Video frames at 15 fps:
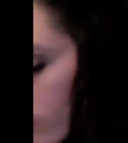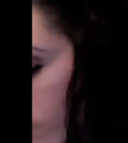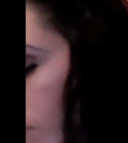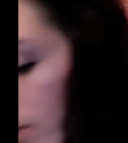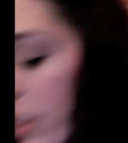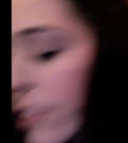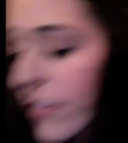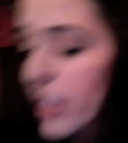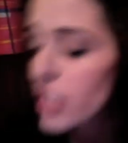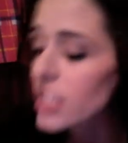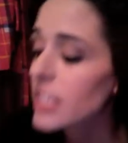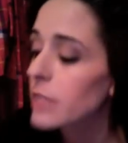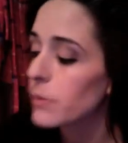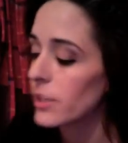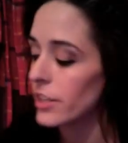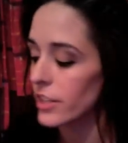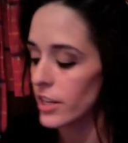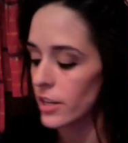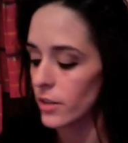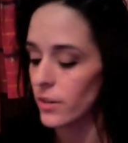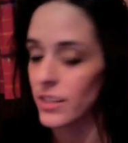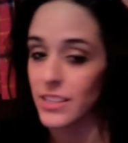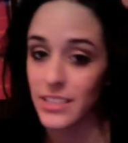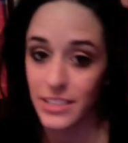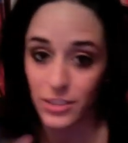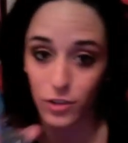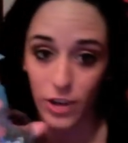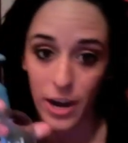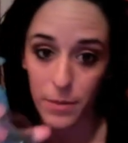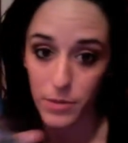the first thing you want to do is
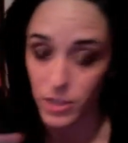grab your